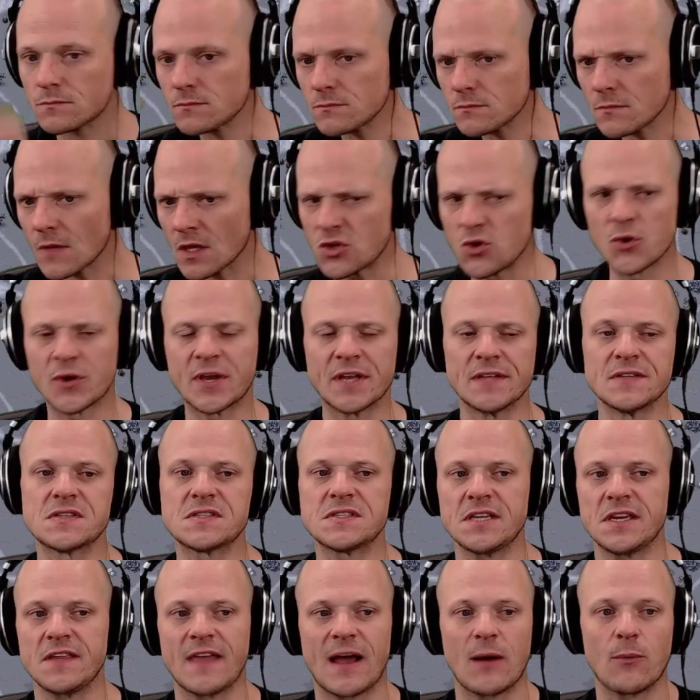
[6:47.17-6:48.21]
You can
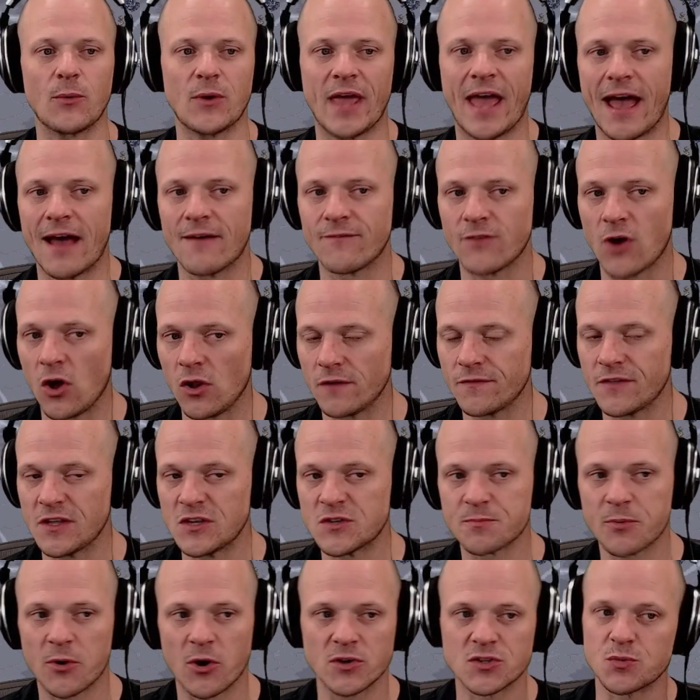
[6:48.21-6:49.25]
see that we have all of these
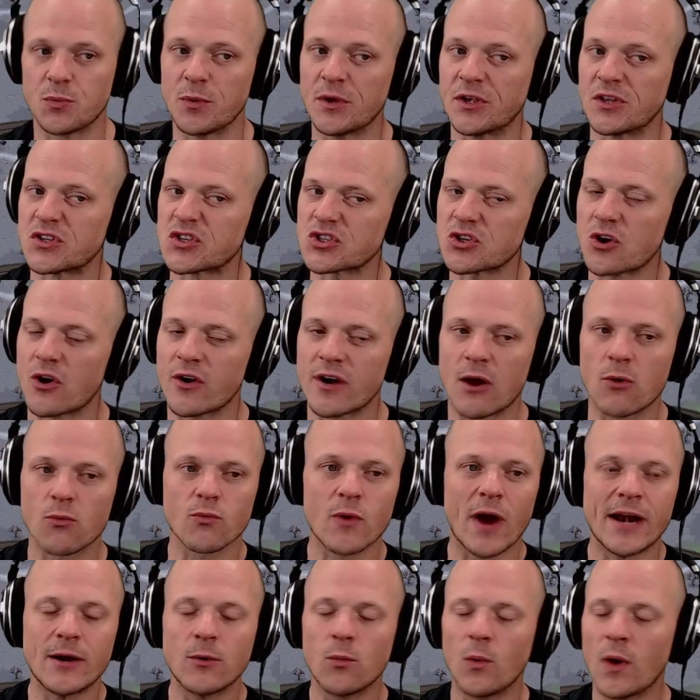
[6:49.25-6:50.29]
parts. We can start out
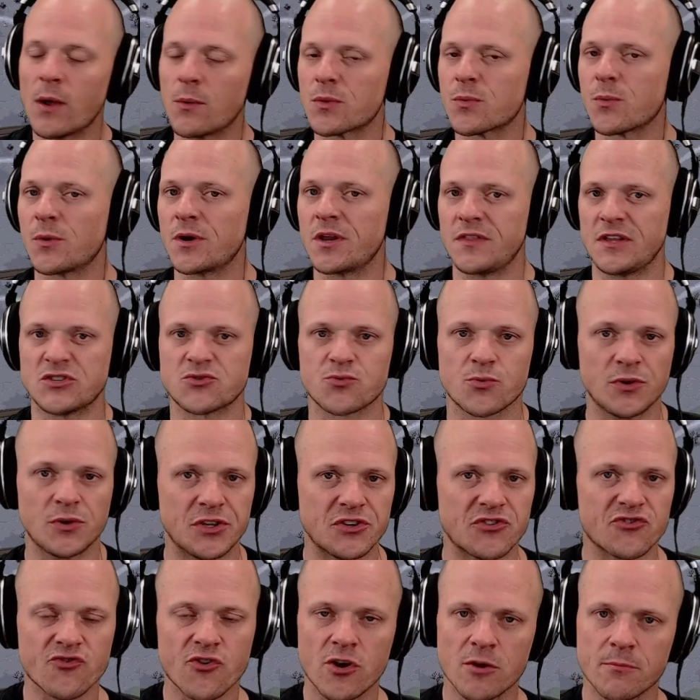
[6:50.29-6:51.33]
right away with one of these really
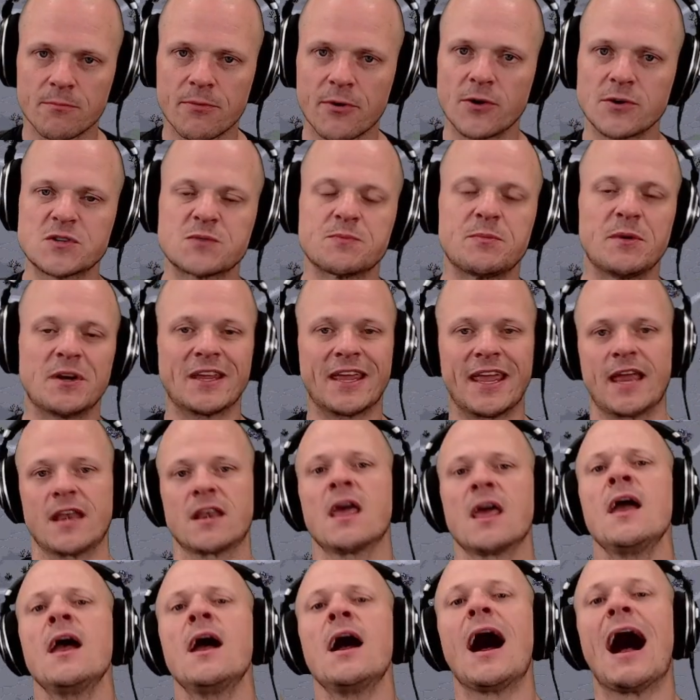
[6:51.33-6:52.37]
strong parts, but again,
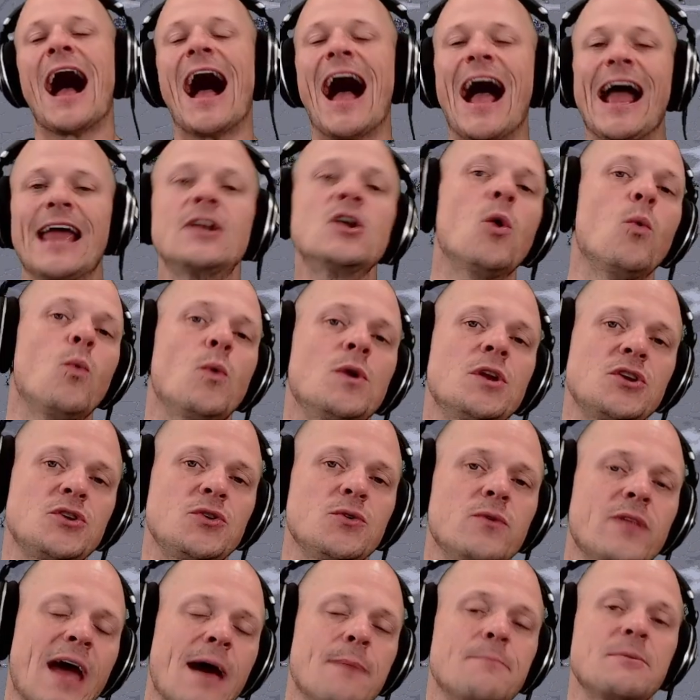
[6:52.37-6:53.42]
I don't want to do
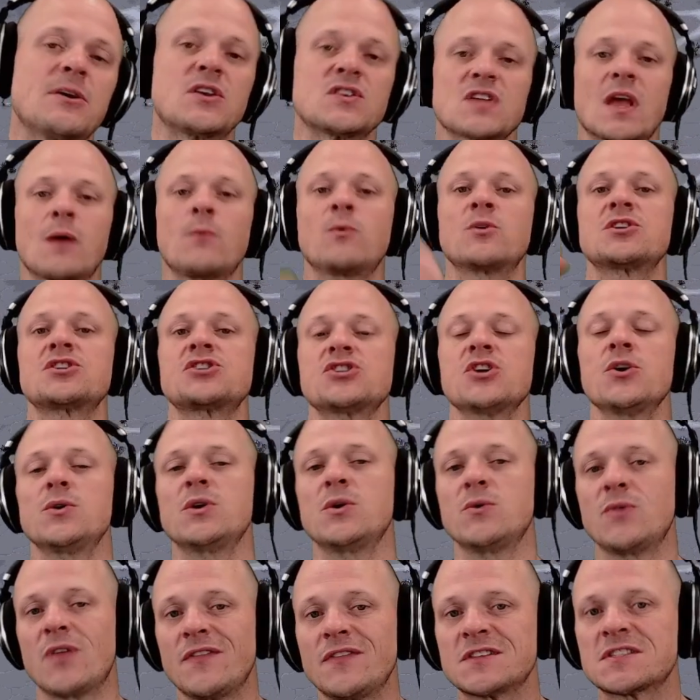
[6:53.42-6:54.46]
that because I want to show you
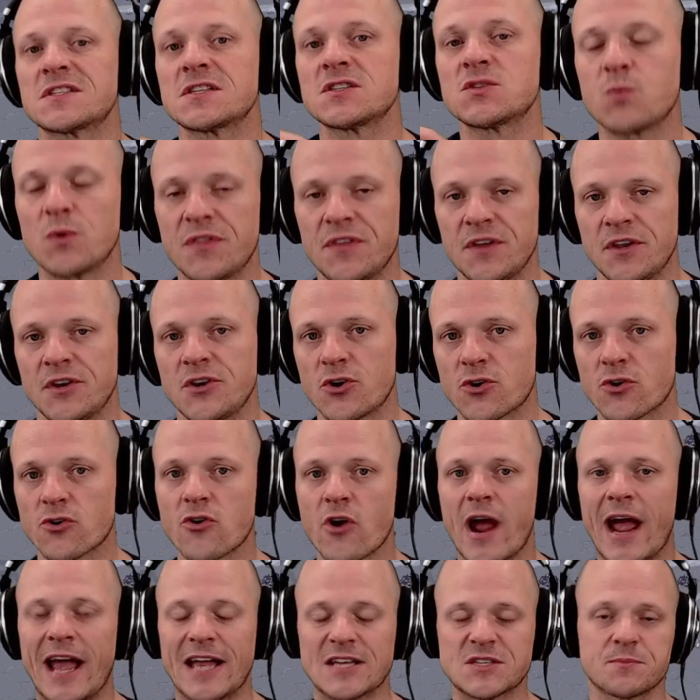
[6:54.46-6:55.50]
that this is within your
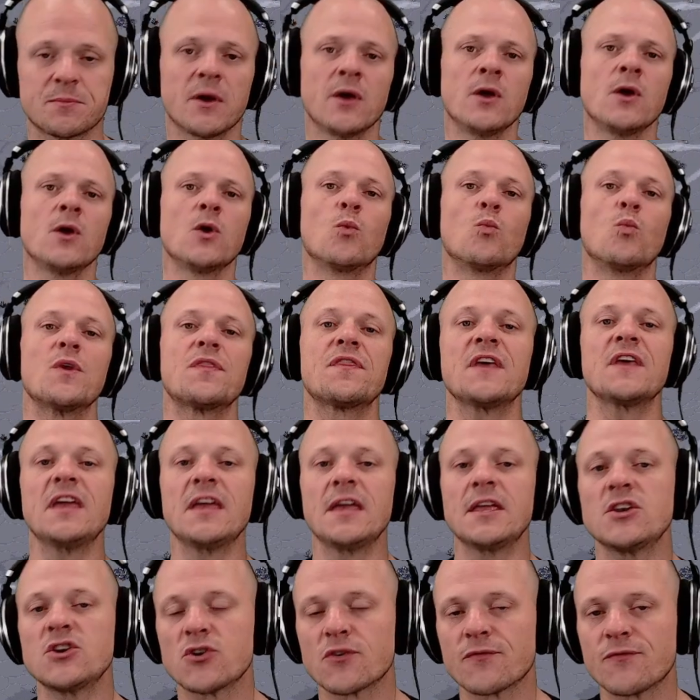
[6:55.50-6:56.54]
grasp
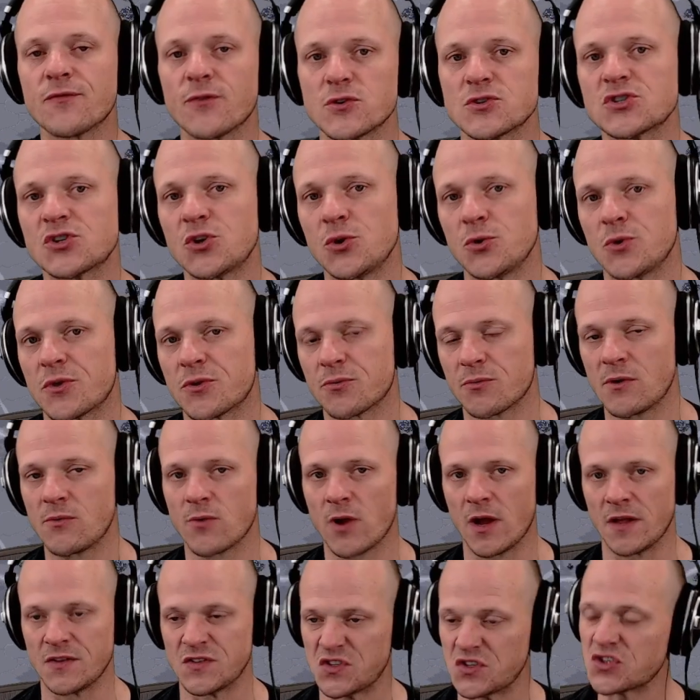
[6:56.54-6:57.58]
within your first 2 to 3
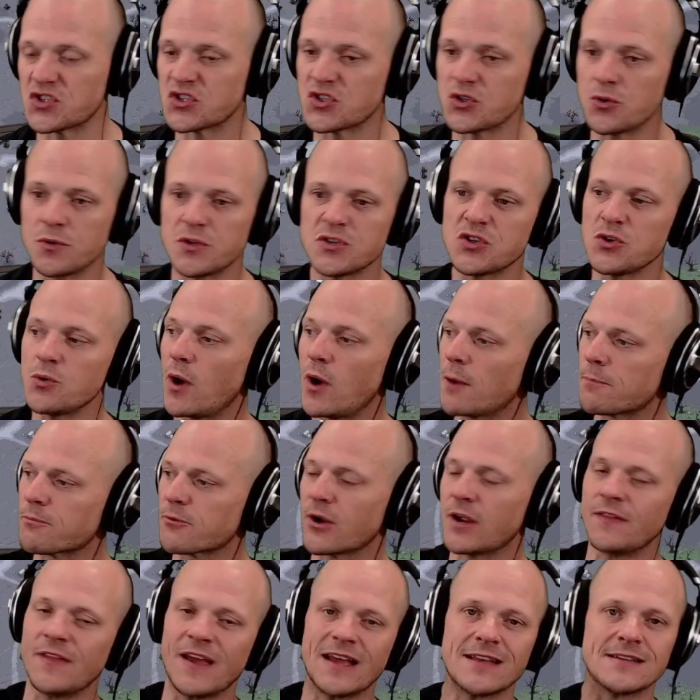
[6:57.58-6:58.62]
runs. As soon as you
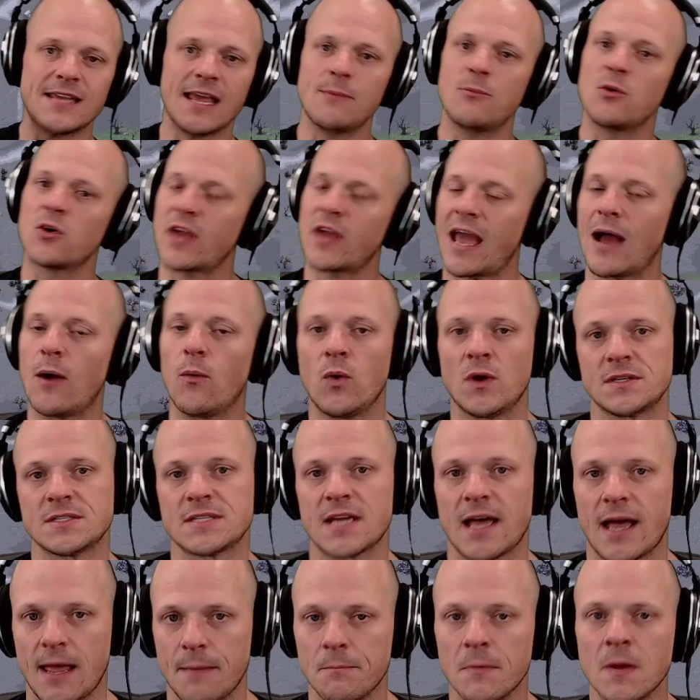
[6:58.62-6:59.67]
upgrade that table cat one
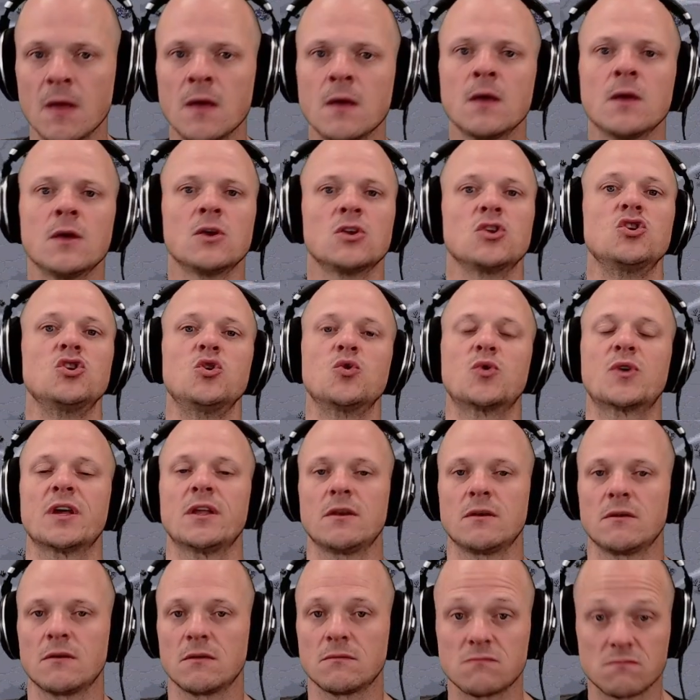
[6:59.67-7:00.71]
time, you
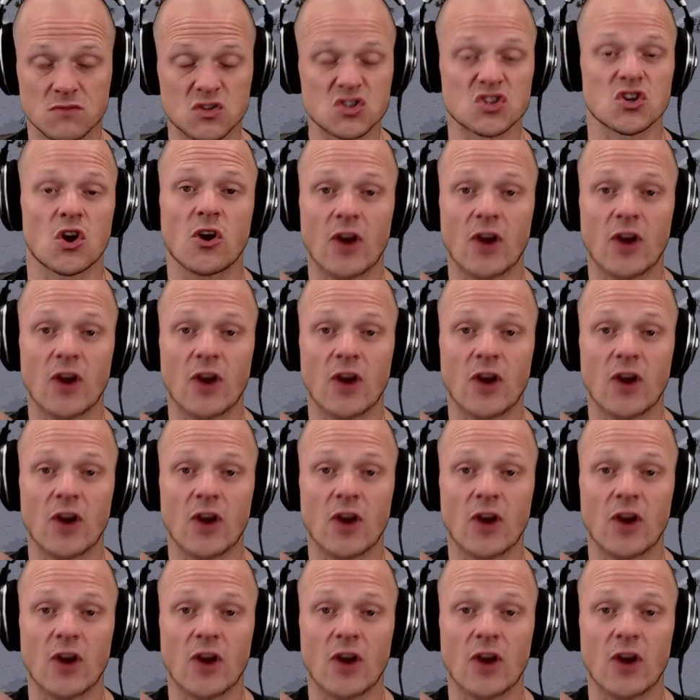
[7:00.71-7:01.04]
can start